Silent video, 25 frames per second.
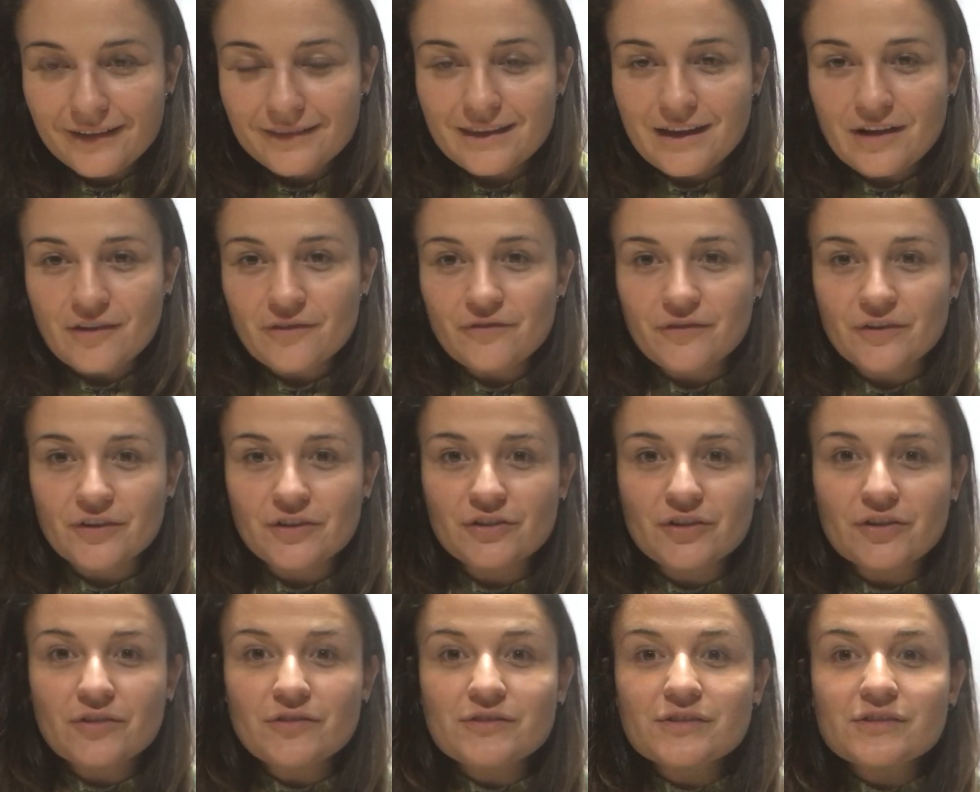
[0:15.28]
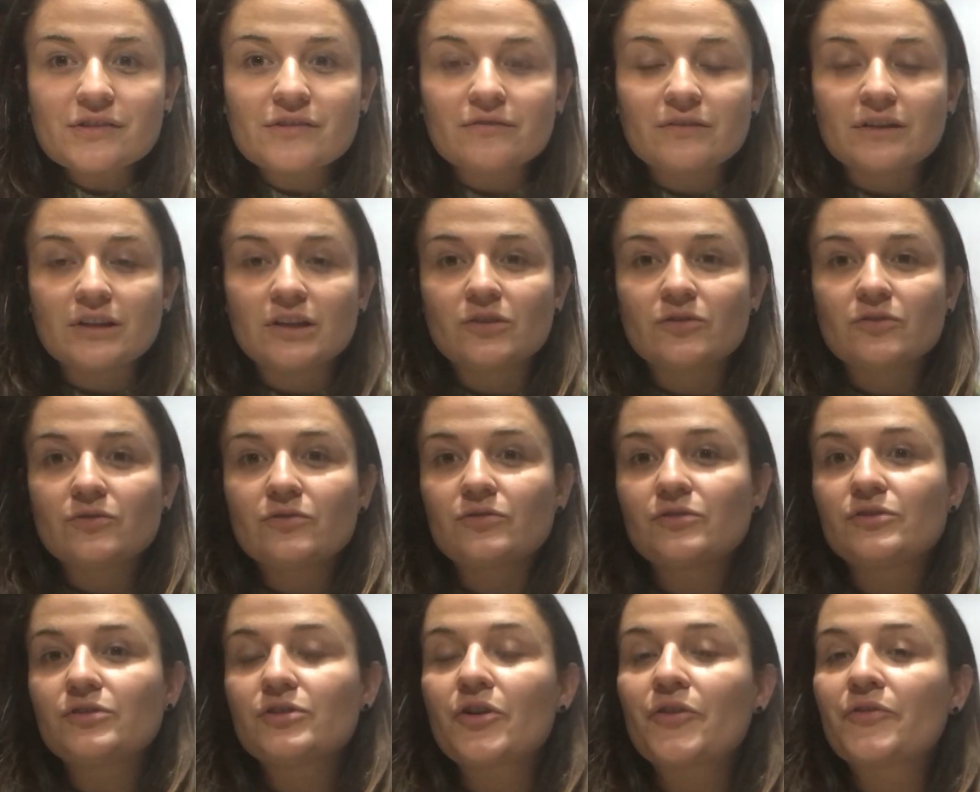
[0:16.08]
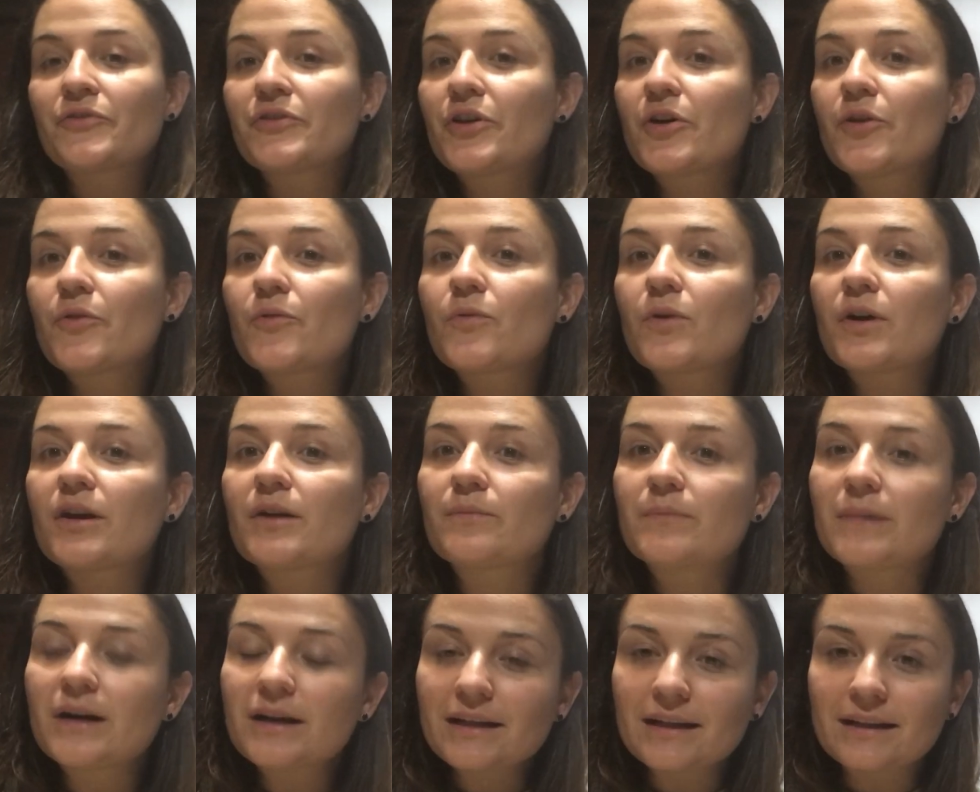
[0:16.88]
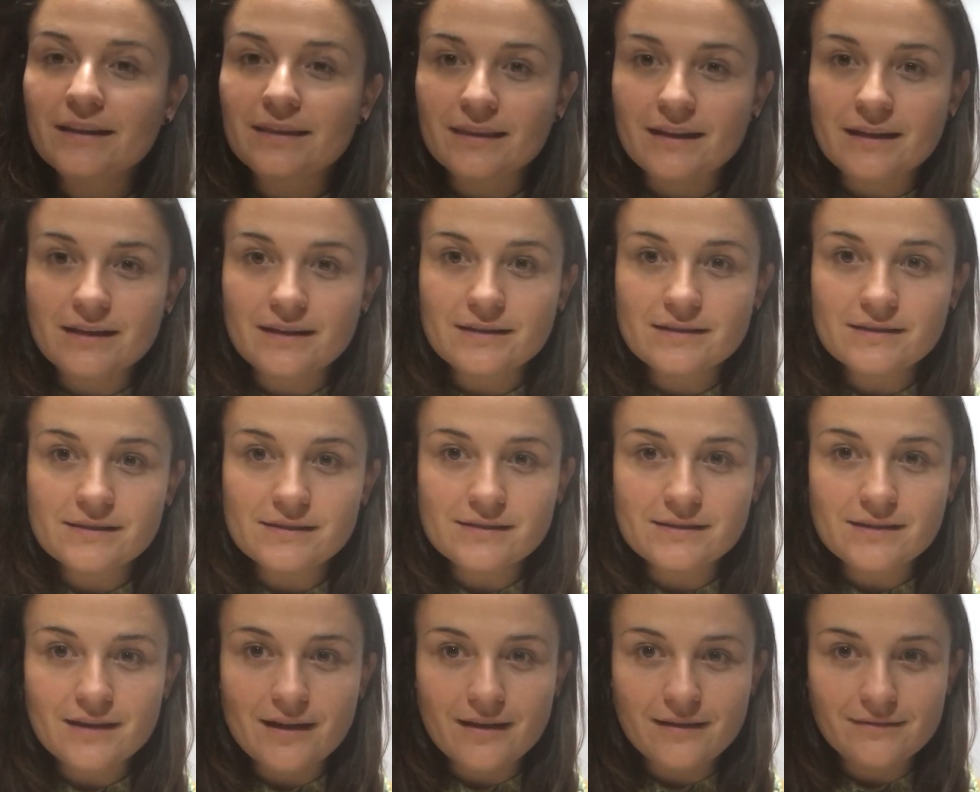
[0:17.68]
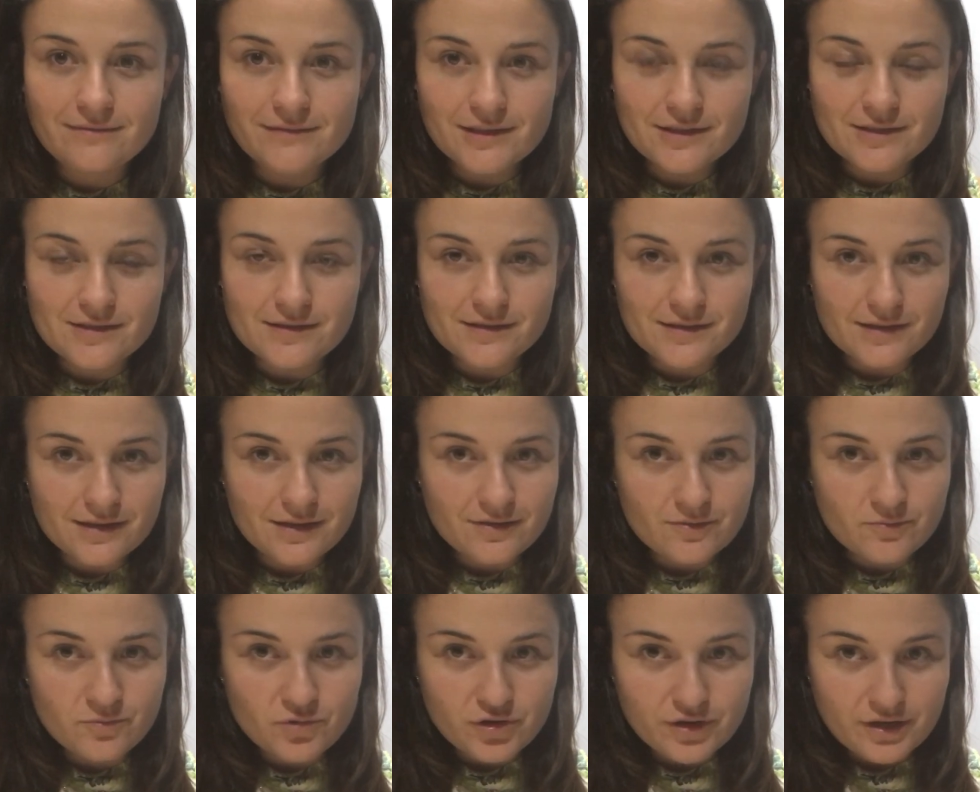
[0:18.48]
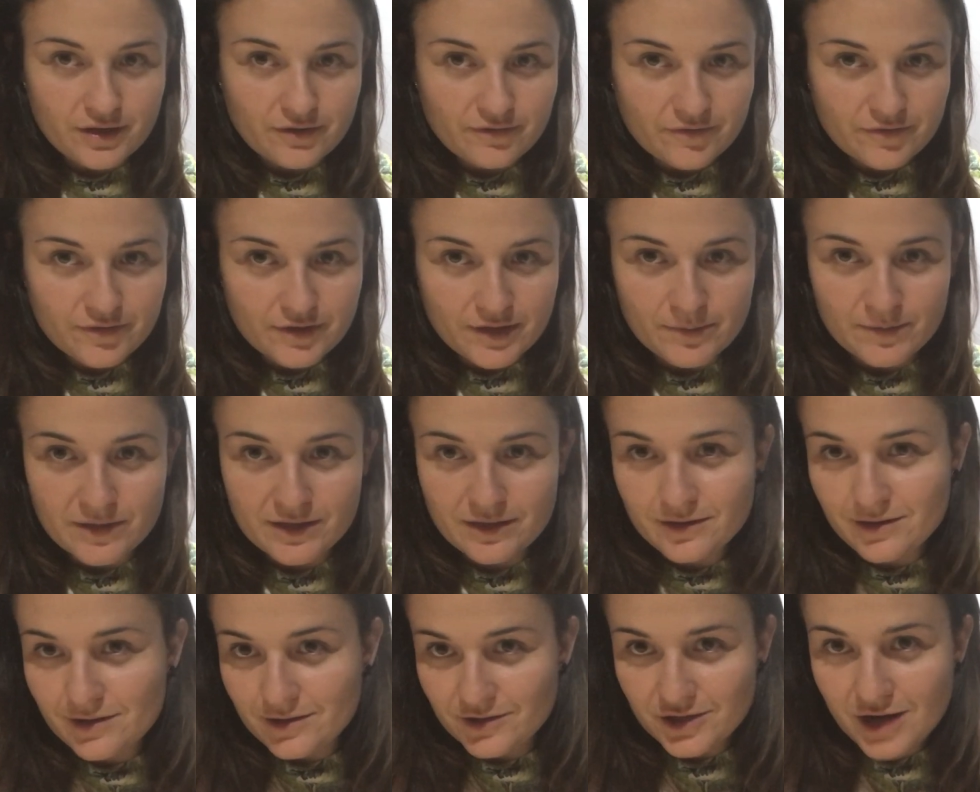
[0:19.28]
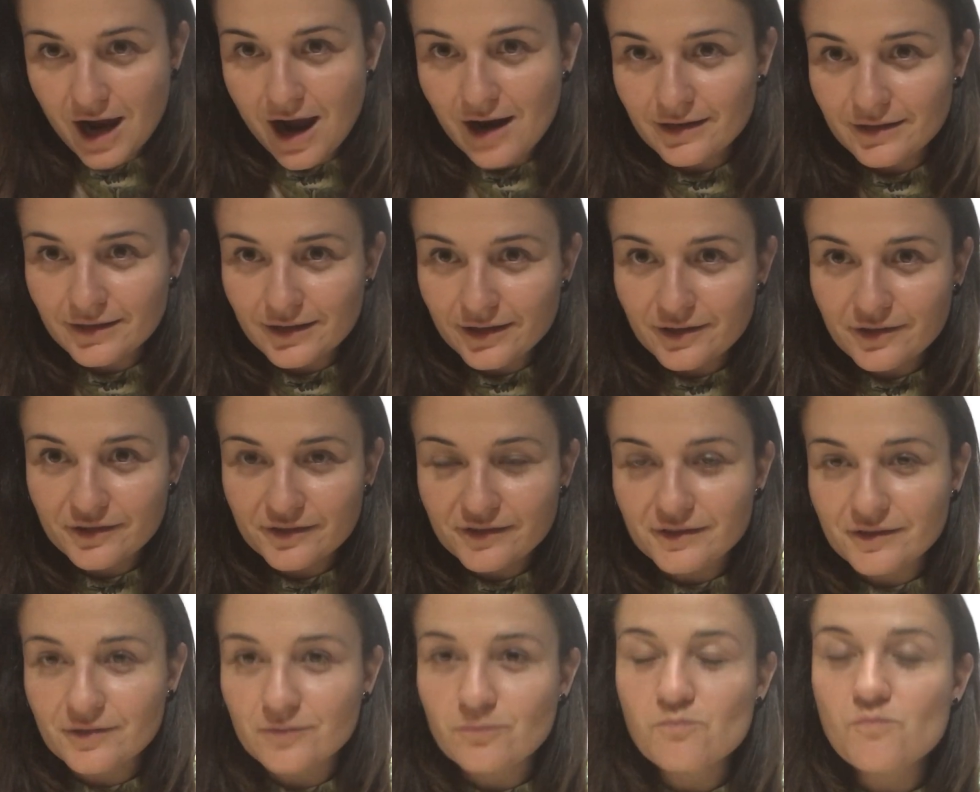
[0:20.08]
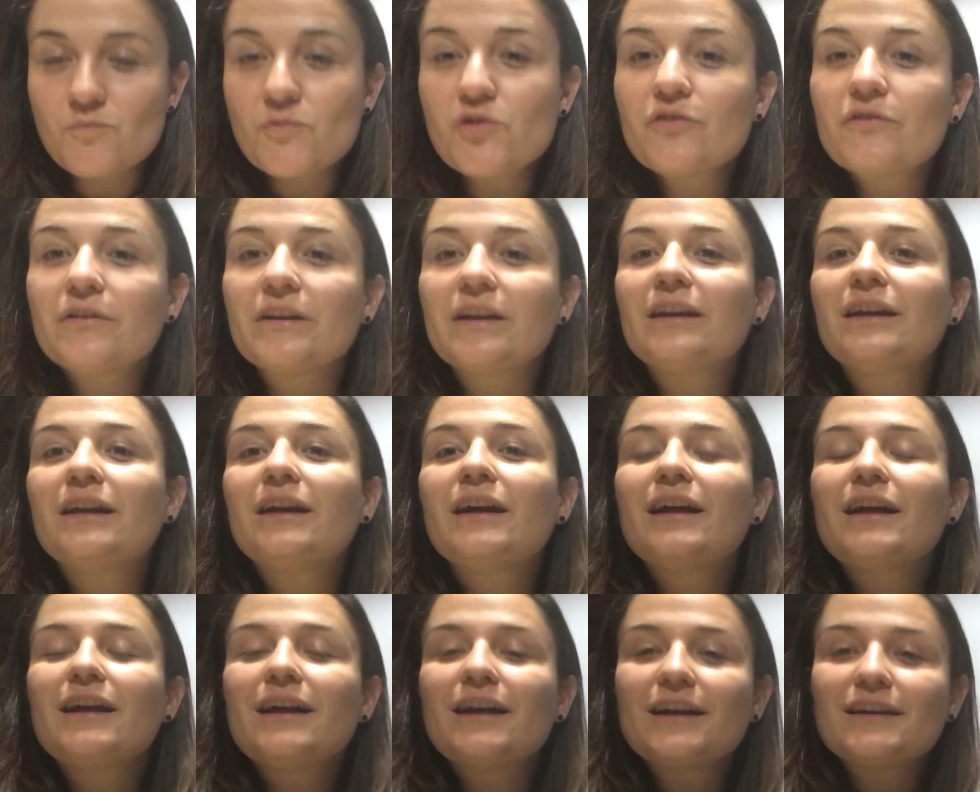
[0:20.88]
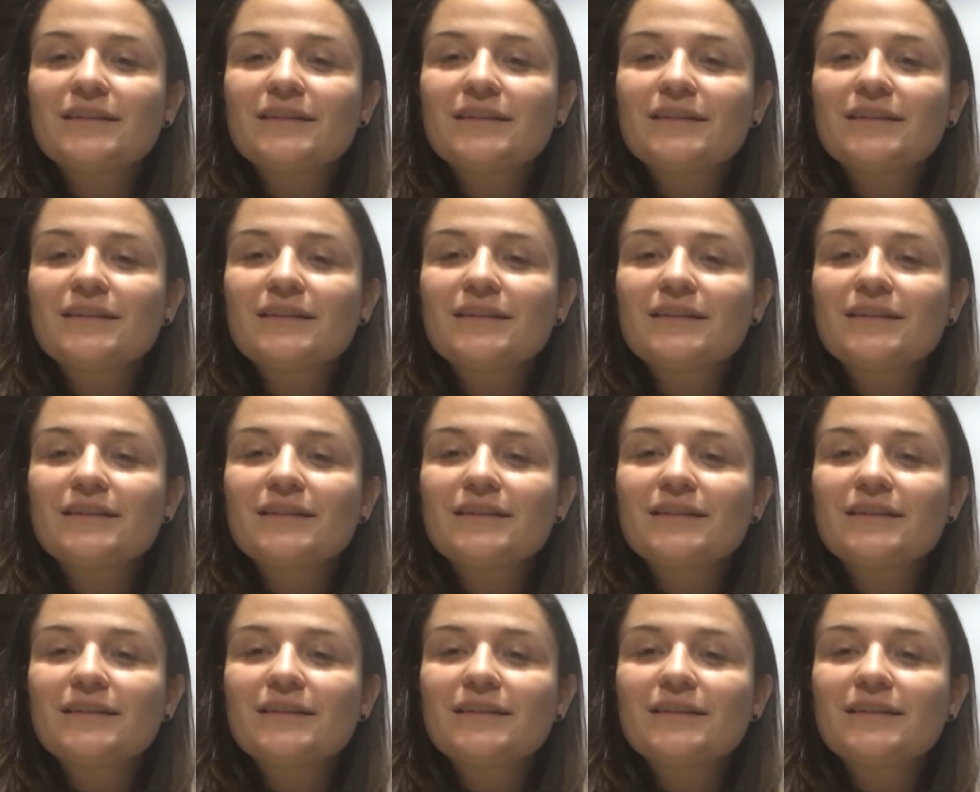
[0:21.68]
Now, for those of you who don't know what a bucket list and didn't see the Morgan Freeman Jack Nicholson movie,